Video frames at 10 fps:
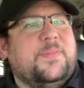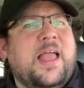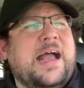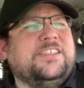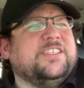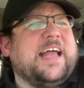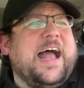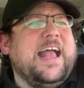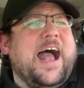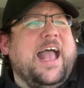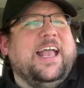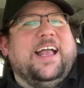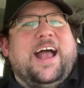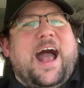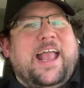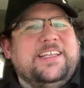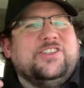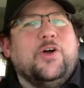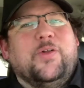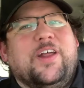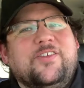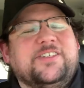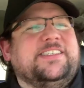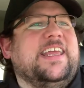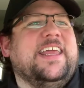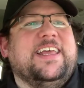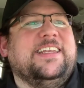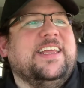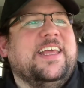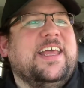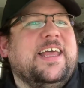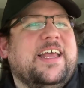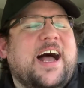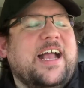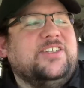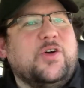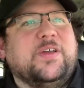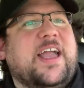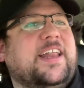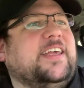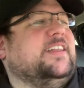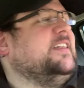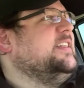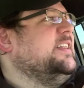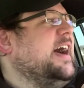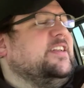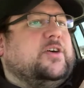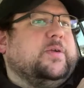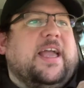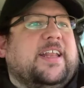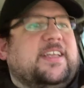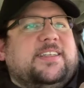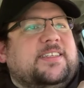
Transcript: I don't understand. I don't get it. I don't get it.